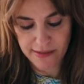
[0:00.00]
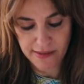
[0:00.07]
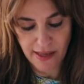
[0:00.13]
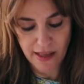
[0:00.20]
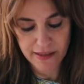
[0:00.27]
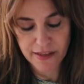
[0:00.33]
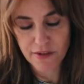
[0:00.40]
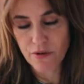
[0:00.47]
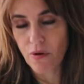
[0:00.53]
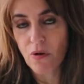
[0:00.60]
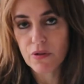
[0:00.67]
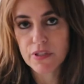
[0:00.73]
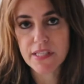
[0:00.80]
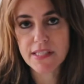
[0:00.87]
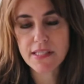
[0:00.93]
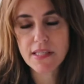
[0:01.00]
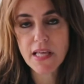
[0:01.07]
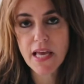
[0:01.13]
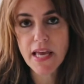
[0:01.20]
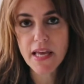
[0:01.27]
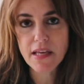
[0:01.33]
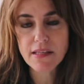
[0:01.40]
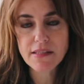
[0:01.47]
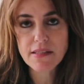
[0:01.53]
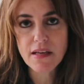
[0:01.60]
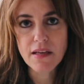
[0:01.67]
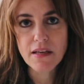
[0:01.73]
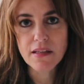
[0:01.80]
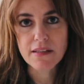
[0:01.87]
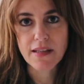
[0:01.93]
telling you all these things,
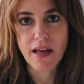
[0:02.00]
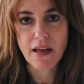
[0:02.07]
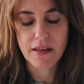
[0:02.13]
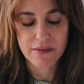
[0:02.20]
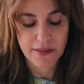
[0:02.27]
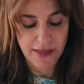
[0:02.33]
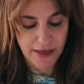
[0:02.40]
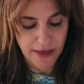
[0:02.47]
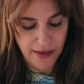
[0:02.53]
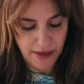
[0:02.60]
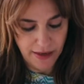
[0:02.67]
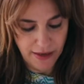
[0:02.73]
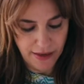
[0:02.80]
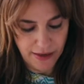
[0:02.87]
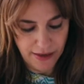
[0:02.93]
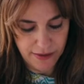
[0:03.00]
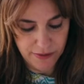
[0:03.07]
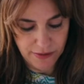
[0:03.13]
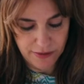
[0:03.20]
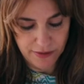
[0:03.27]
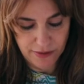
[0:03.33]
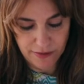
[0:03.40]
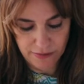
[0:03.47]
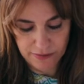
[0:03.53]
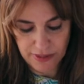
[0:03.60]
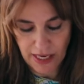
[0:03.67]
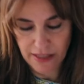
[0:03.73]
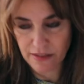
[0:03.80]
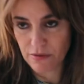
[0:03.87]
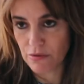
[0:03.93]
that
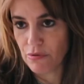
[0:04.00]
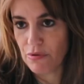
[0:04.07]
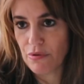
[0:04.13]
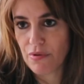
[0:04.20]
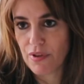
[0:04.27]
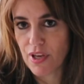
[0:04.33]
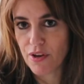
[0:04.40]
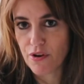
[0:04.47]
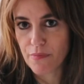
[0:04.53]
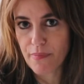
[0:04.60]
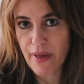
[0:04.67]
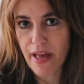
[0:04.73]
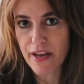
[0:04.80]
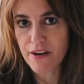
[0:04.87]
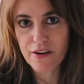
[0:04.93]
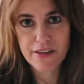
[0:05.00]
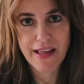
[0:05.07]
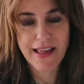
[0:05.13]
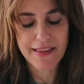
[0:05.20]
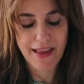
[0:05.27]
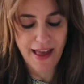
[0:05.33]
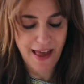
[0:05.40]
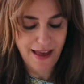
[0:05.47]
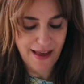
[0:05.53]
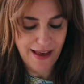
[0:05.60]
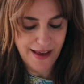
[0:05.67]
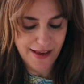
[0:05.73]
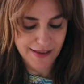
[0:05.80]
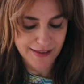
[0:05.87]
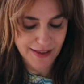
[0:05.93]
do you think you're better than
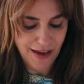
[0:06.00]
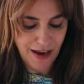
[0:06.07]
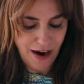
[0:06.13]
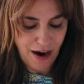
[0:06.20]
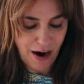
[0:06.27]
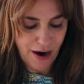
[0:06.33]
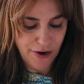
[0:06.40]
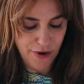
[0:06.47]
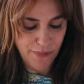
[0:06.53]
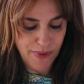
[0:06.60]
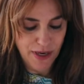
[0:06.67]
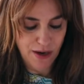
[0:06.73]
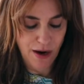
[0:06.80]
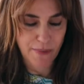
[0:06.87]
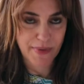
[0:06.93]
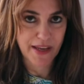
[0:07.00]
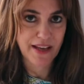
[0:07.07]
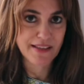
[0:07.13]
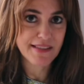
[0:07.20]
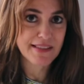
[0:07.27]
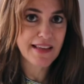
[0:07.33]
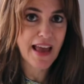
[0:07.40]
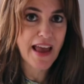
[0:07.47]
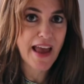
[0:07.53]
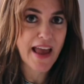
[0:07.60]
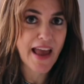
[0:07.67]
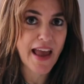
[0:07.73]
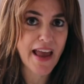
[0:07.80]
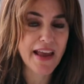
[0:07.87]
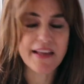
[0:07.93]
us? Are you becoming a
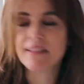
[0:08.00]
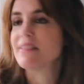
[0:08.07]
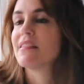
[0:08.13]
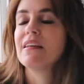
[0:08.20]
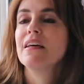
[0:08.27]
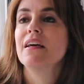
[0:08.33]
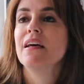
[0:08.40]
saint?